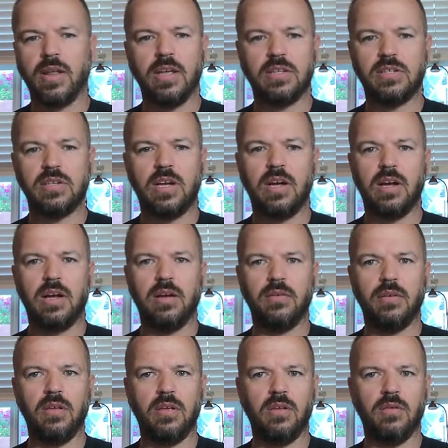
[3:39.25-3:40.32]
It's
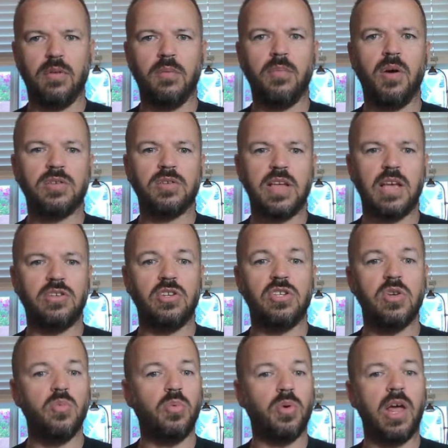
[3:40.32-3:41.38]
in most
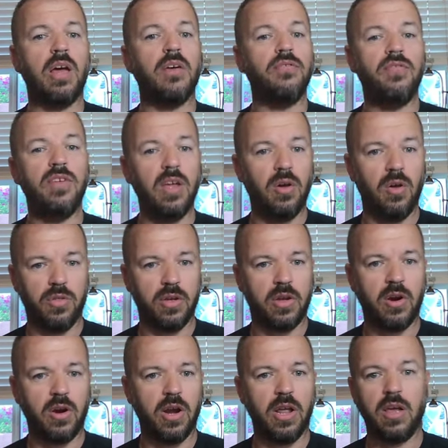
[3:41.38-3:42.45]
cases you will not feel the
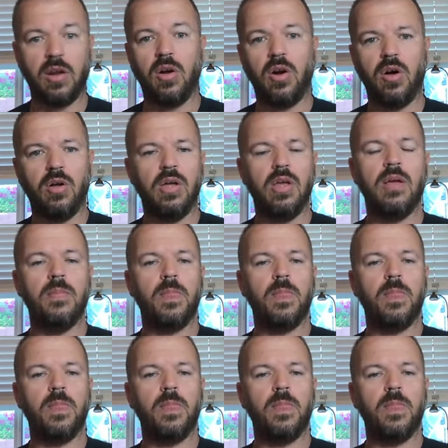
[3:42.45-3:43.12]
current at all.